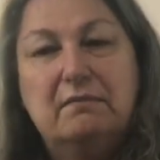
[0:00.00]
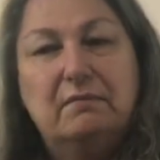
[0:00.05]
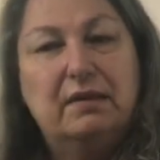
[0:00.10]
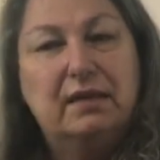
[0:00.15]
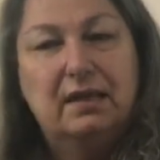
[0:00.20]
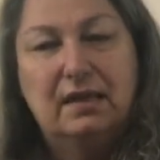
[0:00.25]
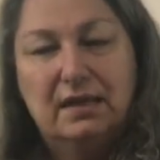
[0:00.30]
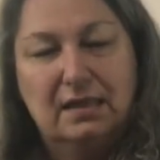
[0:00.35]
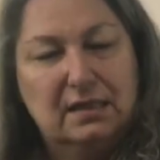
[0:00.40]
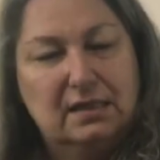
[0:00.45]

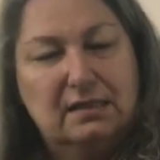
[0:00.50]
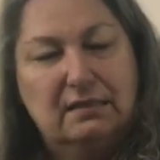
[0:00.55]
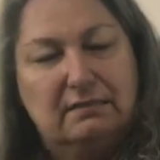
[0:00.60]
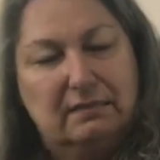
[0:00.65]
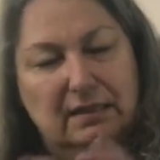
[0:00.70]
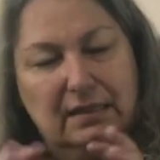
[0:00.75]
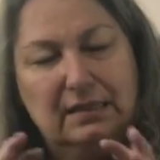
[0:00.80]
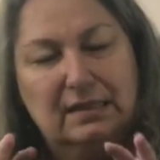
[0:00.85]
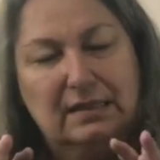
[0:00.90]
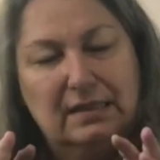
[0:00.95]

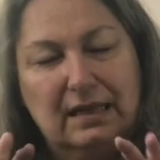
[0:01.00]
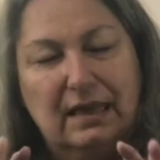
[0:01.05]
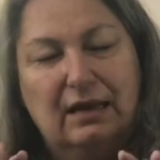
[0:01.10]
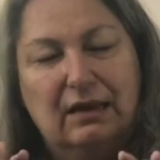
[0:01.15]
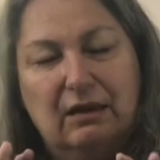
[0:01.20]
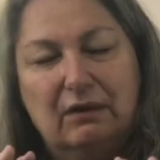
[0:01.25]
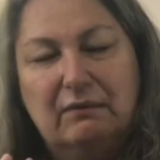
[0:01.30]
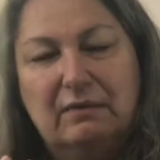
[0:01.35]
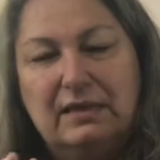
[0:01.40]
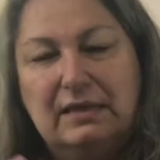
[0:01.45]
because it's
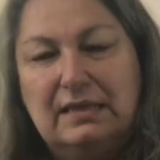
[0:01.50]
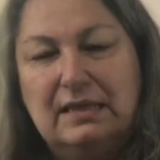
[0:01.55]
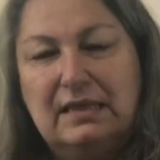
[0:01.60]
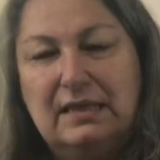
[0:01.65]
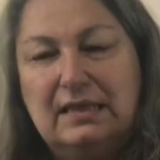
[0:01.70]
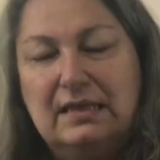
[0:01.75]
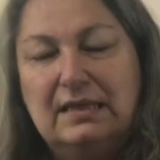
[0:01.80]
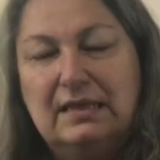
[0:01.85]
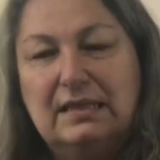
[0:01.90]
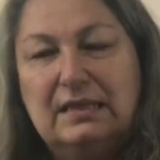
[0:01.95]
not always the
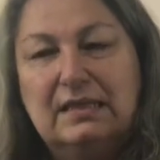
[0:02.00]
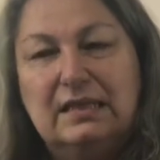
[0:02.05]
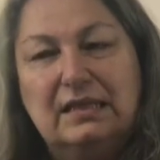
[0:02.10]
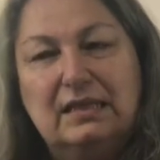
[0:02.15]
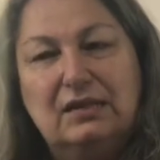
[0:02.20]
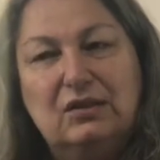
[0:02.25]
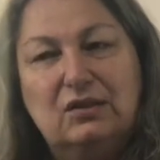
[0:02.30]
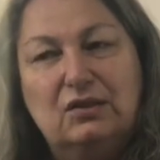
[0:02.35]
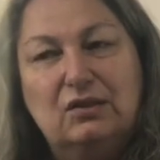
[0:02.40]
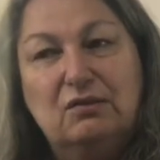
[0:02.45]
easiest
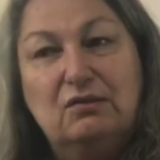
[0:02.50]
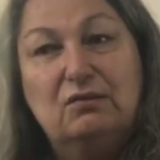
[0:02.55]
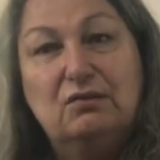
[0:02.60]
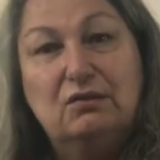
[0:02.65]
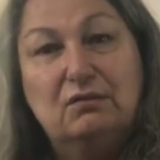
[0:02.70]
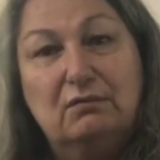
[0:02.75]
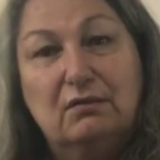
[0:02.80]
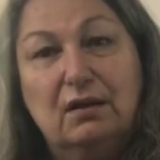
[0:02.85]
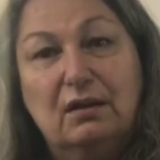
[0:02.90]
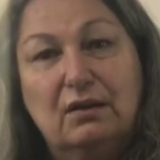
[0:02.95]
thing to do
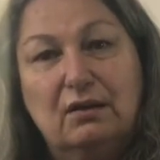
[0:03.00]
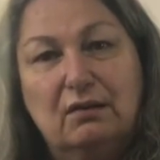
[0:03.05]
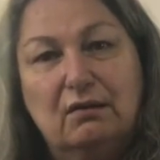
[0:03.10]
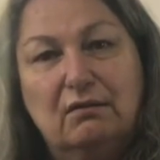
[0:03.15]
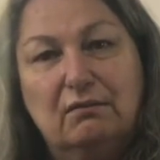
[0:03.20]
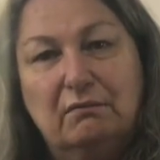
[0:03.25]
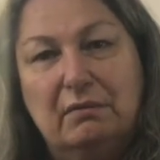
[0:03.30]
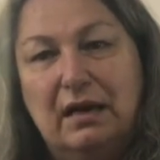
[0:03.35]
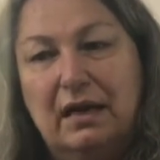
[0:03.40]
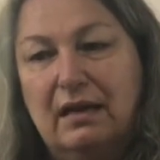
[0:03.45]
to walk
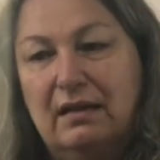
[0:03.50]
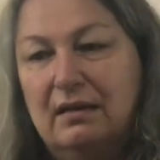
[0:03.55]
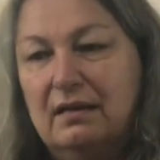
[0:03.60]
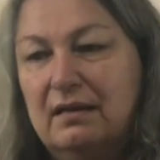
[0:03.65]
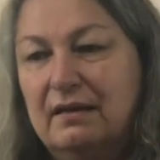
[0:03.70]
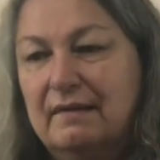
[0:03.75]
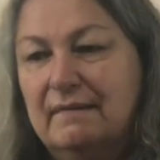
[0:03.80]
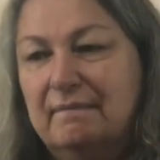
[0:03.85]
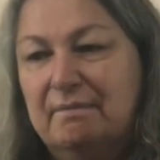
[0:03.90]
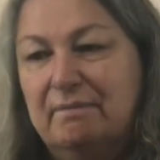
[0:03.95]
your own path.